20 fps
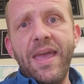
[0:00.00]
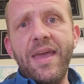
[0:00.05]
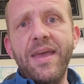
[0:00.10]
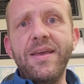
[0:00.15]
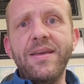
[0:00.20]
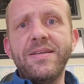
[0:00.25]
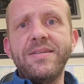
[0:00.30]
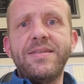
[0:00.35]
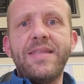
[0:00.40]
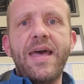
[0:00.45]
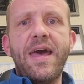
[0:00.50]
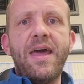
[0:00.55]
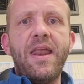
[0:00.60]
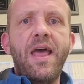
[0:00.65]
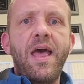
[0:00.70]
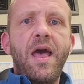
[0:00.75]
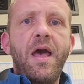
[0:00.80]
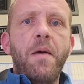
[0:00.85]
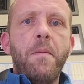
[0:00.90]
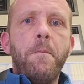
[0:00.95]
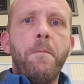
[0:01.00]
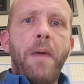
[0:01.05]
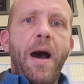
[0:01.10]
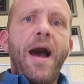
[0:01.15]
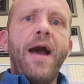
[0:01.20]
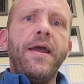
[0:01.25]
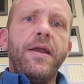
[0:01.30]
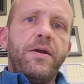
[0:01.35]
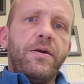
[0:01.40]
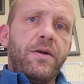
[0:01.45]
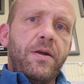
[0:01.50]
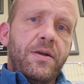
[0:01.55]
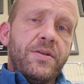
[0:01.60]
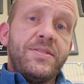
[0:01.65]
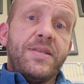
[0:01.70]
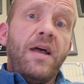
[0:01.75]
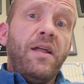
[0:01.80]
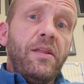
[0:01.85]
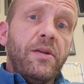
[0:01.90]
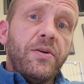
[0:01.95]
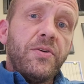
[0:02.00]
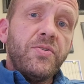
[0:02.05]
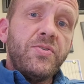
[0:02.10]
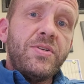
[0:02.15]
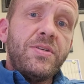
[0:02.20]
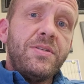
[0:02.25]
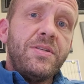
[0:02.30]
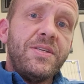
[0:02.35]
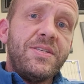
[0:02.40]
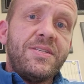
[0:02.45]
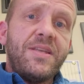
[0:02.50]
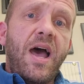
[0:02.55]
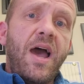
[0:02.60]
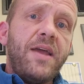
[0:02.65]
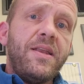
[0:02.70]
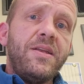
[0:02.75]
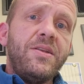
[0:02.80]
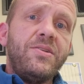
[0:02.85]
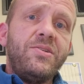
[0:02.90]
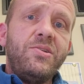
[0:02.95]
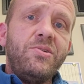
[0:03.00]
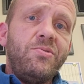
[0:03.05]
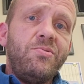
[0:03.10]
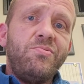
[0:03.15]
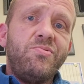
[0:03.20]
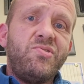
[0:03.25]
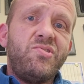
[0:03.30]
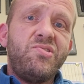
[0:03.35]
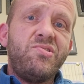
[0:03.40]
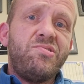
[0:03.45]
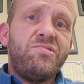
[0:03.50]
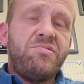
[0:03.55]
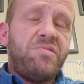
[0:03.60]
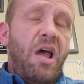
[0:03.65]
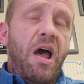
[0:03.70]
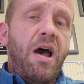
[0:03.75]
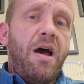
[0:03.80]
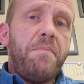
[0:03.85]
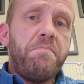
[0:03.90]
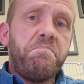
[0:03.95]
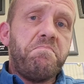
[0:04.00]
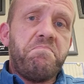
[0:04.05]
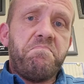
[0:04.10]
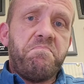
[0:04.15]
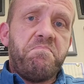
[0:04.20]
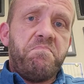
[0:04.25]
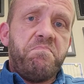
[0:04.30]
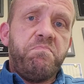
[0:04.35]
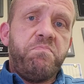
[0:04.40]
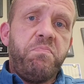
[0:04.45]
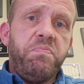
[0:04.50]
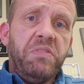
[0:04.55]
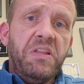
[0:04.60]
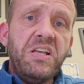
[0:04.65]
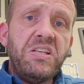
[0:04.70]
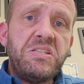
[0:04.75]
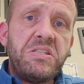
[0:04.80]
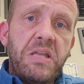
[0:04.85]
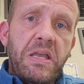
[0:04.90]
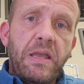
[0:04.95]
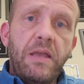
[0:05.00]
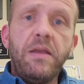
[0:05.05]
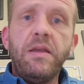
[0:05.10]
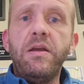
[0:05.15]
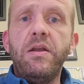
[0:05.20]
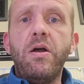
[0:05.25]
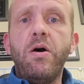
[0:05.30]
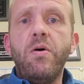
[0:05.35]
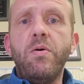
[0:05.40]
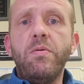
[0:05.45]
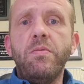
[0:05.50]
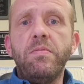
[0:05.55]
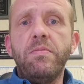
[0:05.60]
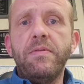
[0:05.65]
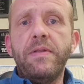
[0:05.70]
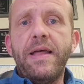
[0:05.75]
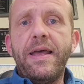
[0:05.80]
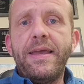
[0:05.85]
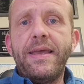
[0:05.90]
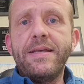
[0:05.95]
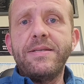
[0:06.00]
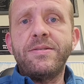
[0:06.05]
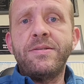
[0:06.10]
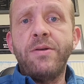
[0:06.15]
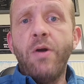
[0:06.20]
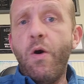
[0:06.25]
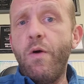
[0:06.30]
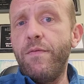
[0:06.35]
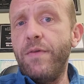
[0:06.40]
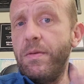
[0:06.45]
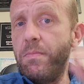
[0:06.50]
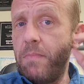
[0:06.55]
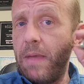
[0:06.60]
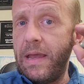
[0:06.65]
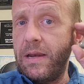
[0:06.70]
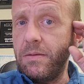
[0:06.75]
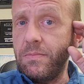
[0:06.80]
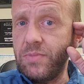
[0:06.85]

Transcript: is that buyer, uh, sellers decided to stop listing. You know, I guess COVID made